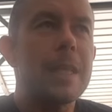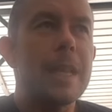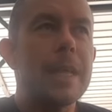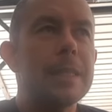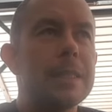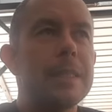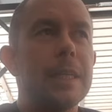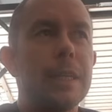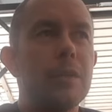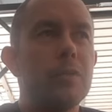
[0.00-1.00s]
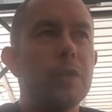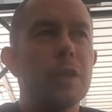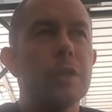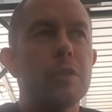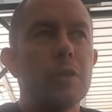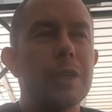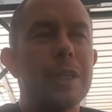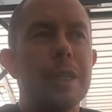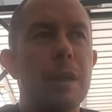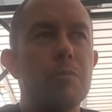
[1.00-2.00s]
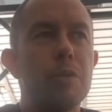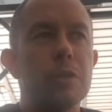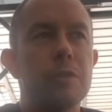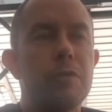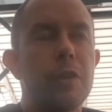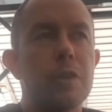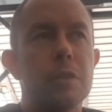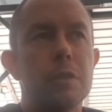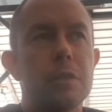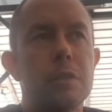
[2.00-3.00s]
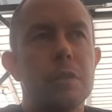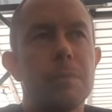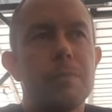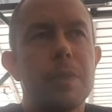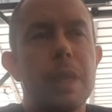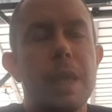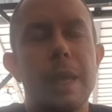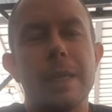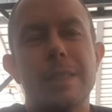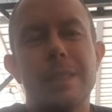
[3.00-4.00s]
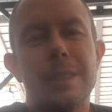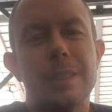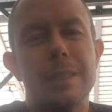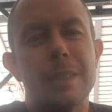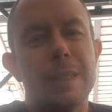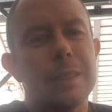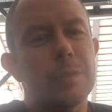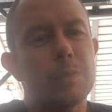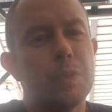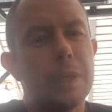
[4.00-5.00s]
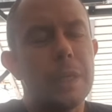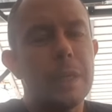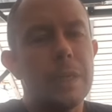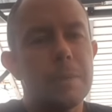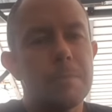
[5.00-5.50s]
Let's see if we're going to talk numbers first. It's pretty